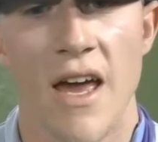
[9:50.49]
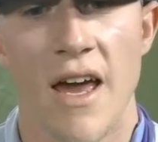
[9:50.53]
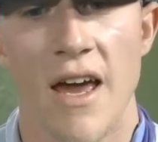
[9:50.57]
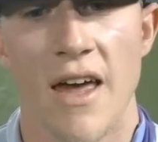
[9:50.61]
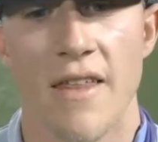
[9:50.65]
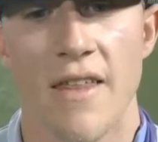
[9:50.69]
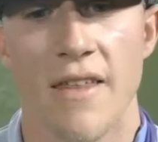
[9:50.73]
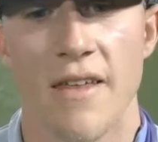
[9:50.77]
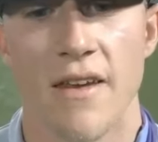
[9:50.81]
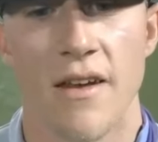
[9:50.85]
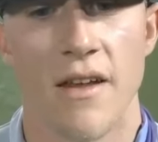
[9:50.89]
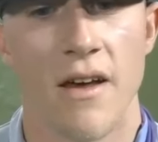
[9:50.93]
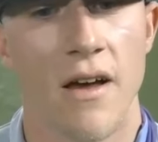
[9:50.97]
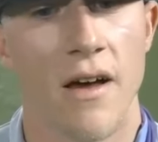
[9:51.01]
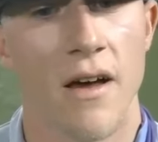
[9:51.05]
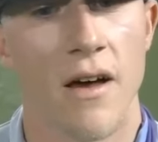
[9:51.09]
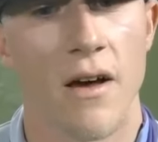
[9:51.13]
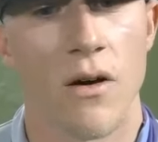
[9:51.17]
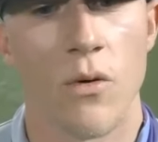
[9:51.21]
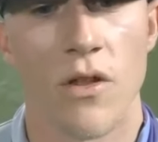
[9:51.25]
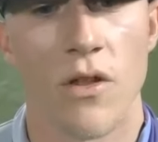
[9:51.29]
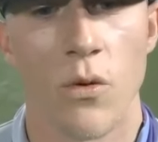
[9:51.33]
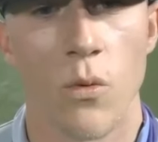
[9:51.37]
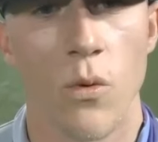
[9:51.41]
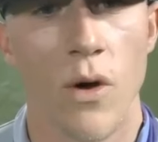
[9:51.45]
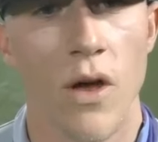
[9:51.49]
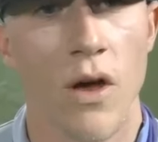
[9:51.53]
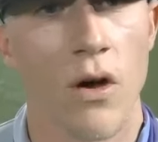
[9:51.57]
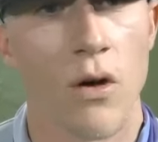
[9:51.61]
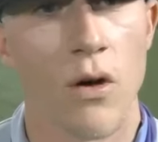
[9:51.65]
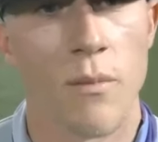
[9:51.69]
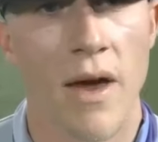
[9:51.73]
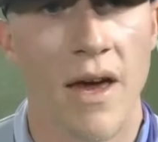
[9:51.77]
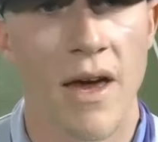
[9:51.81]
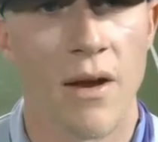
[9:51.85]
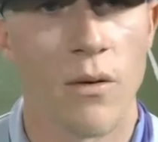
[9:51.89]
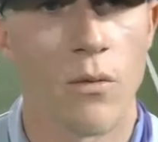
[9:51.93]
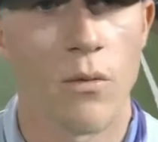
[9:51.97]
And then with Will,
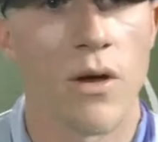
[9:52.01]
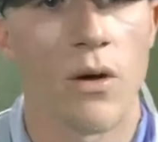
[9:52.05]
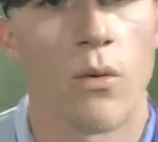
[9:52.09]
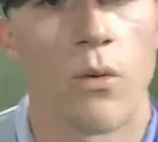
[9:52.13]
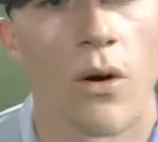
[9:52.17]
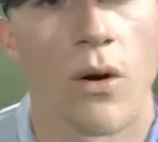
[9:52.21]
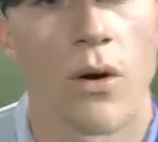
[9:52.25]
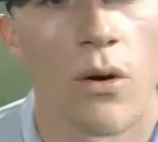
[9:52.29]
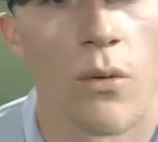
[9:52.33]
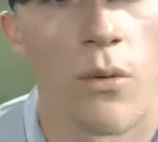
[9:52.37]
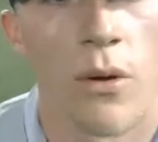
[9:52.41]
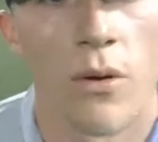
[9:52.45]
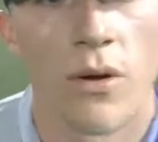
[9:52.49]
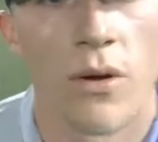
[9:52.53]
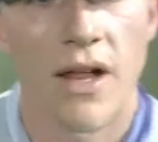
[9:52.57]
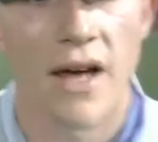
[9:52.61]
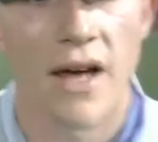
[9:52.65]
man, we were